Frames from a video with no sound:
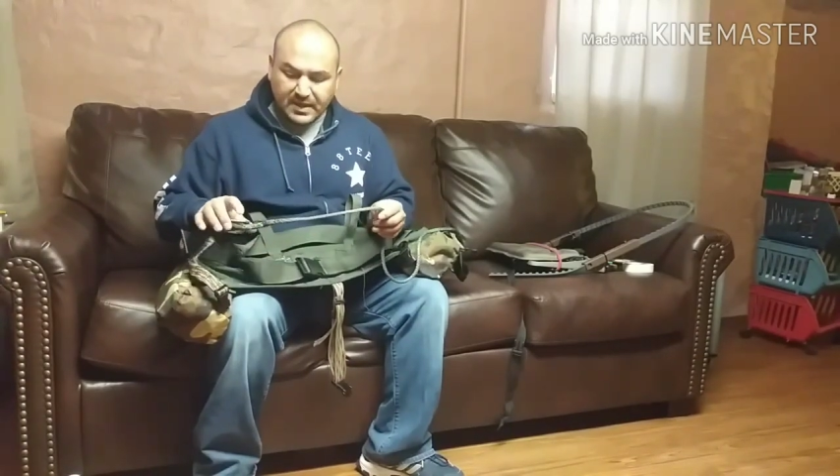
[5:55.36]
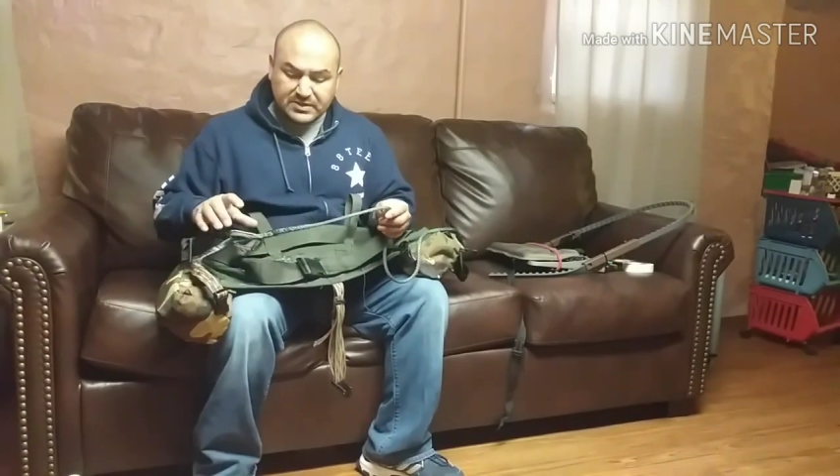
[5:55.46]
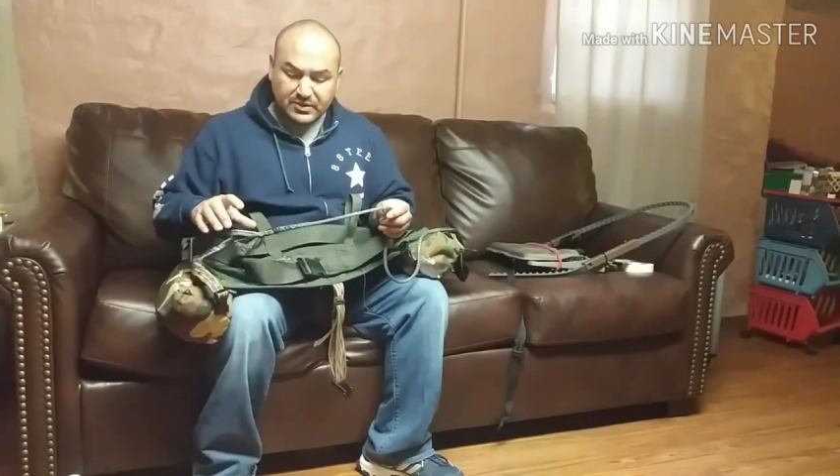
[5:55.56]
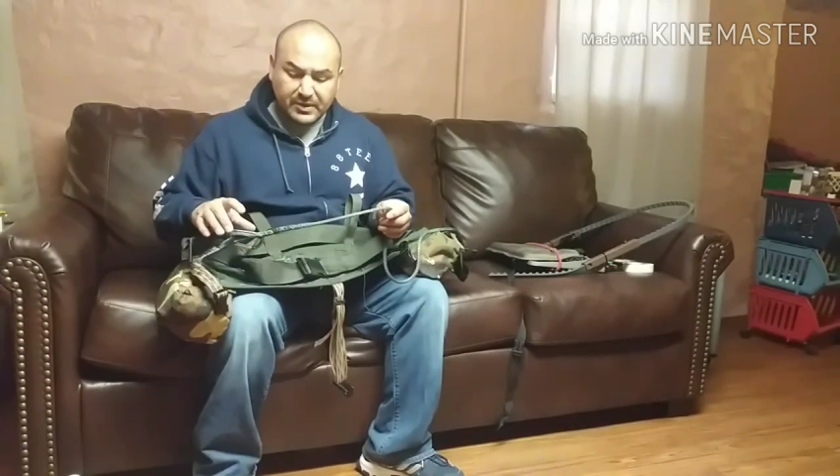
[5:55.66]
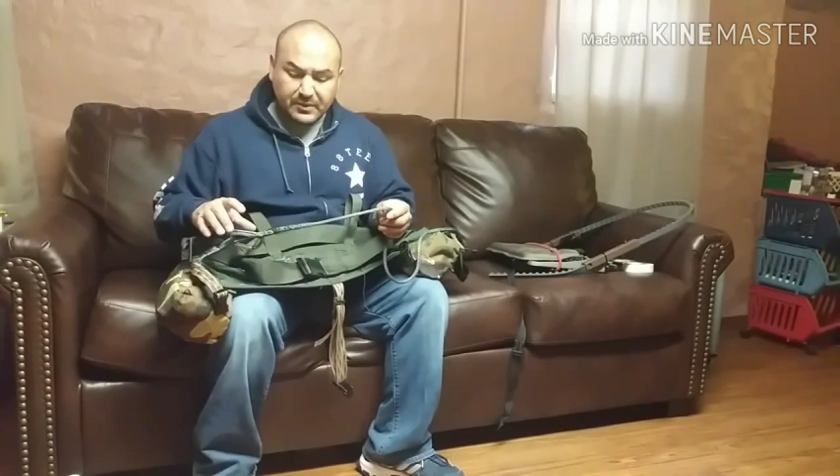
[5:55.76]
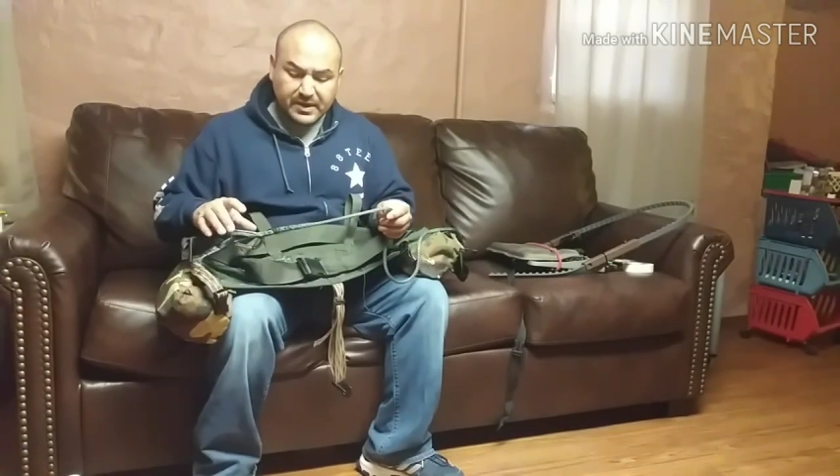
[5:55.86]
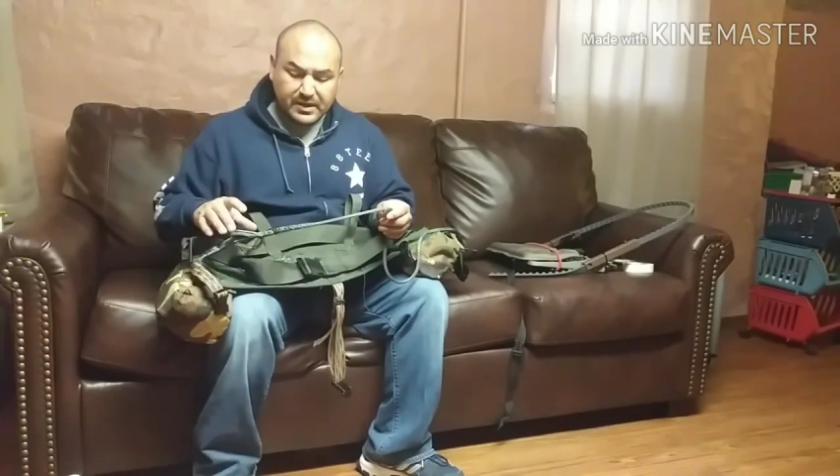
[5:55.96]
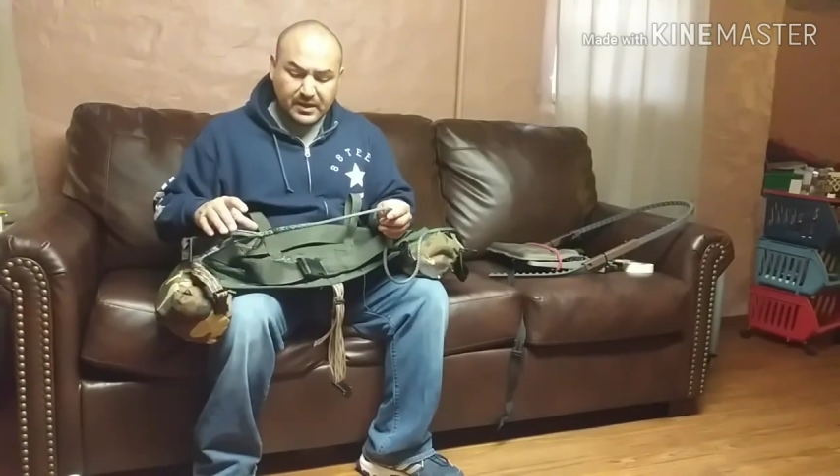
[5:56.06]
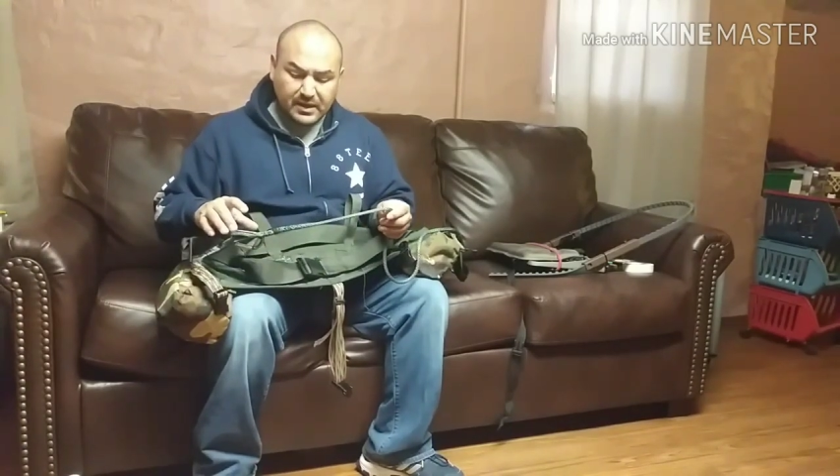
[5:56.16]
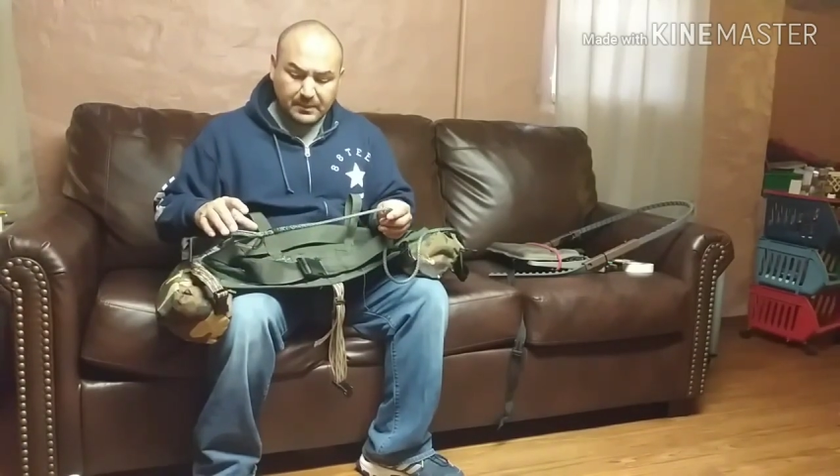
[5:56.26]
So anyway,
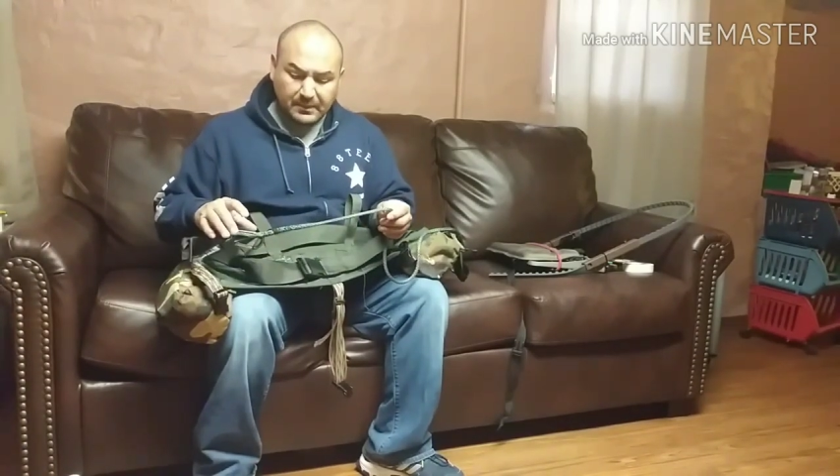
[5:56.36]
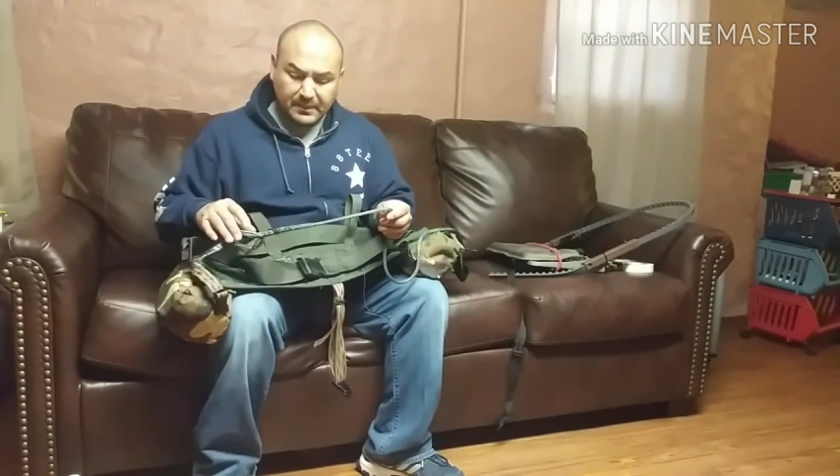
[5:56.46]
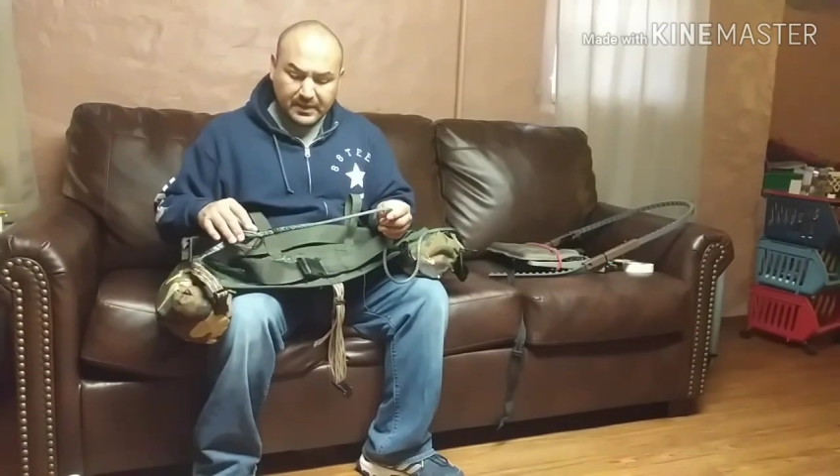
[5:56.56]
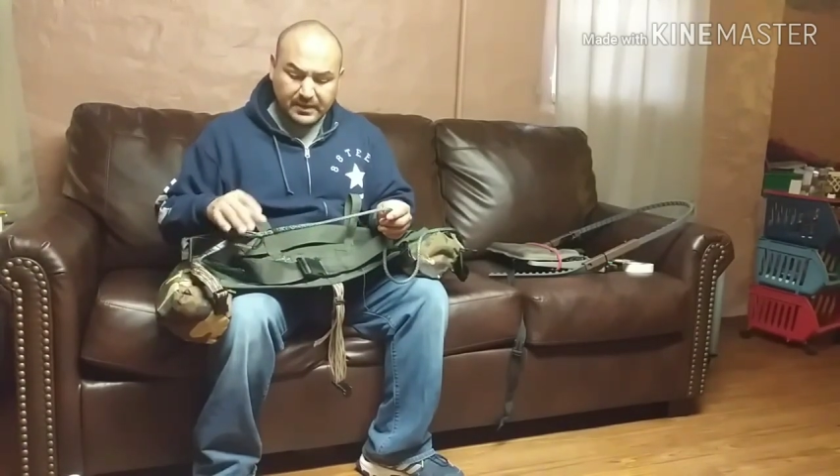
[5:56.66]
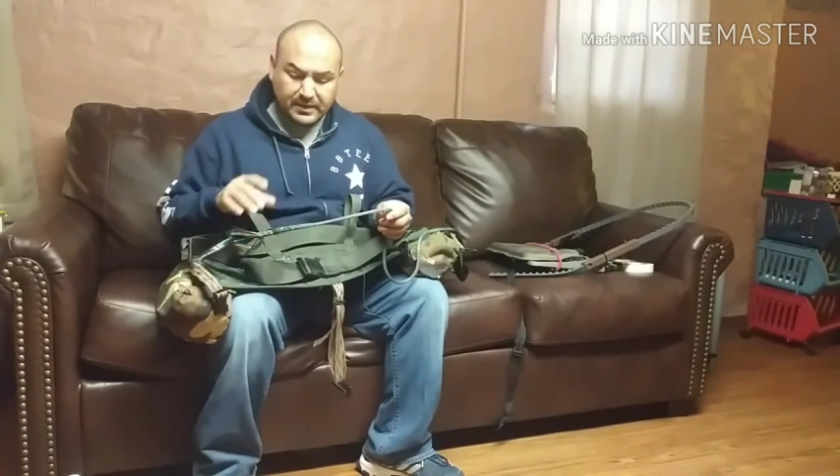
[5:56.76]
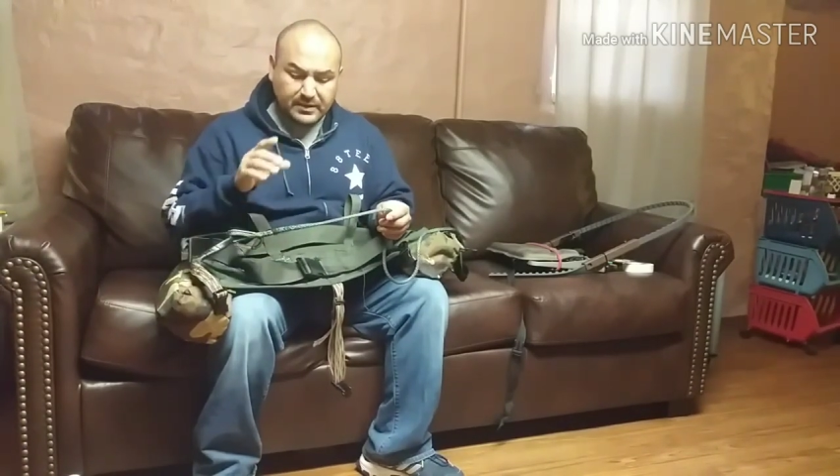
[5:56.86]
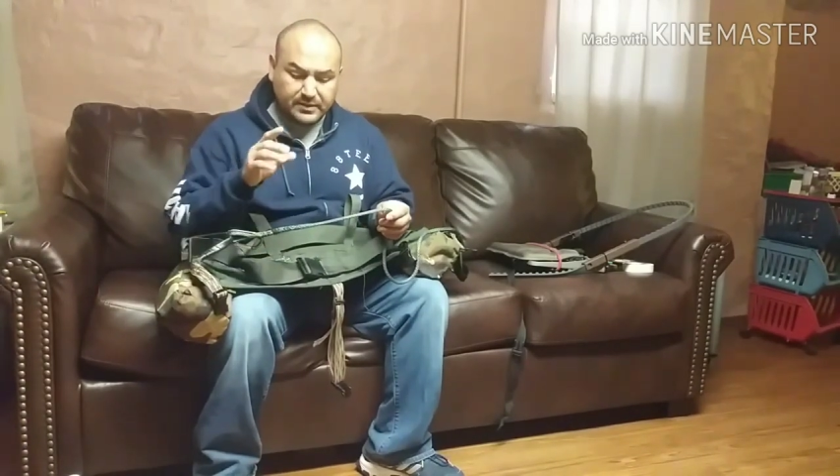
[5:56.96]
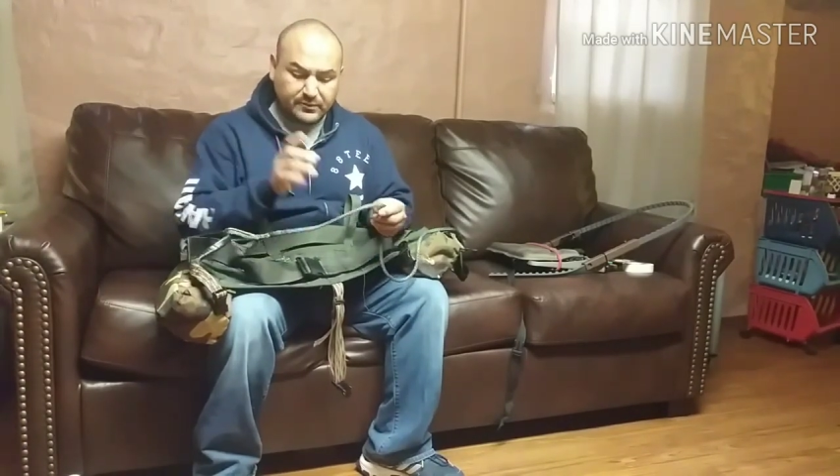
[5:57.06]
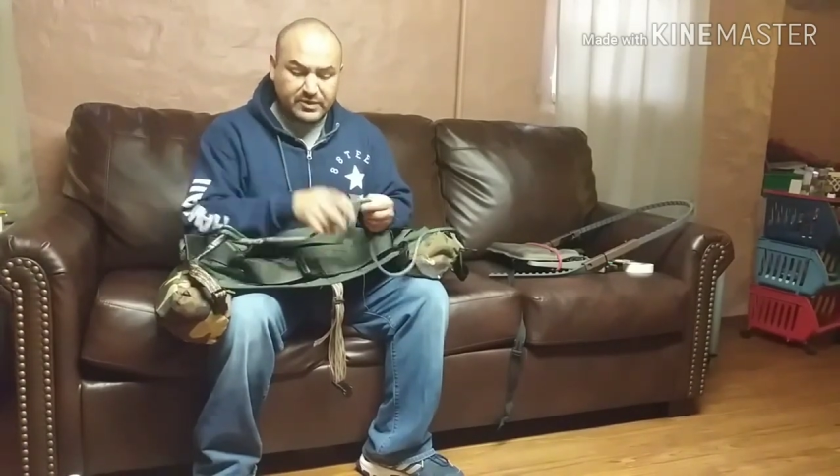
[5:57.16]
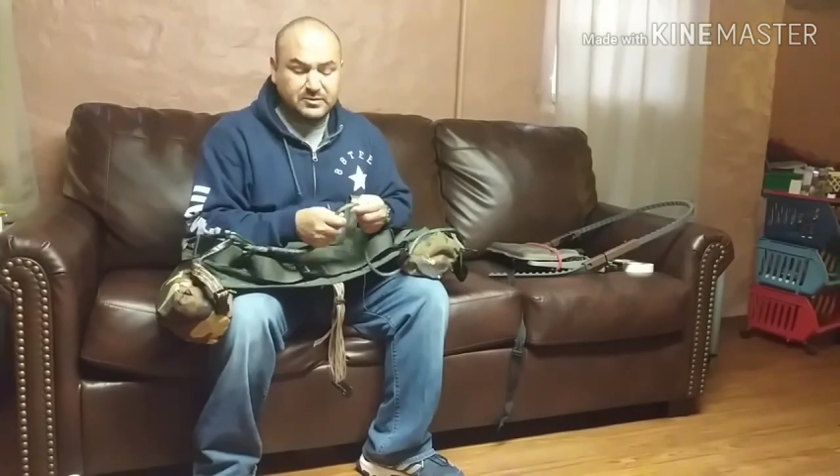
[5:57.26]
the
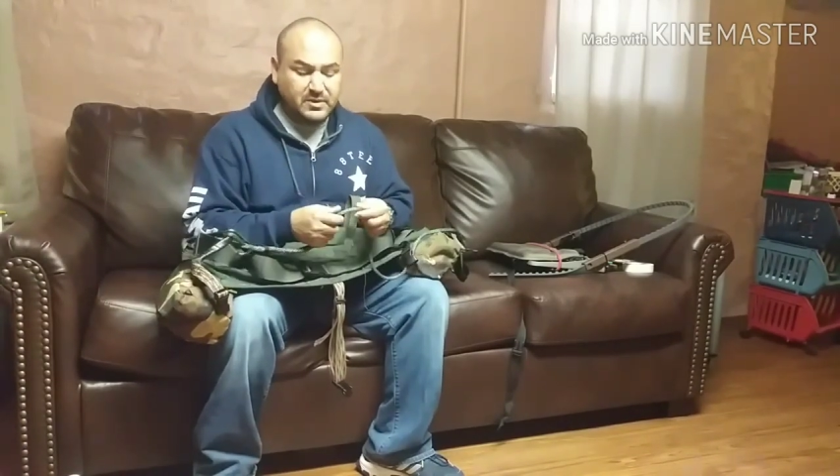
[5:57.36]
reason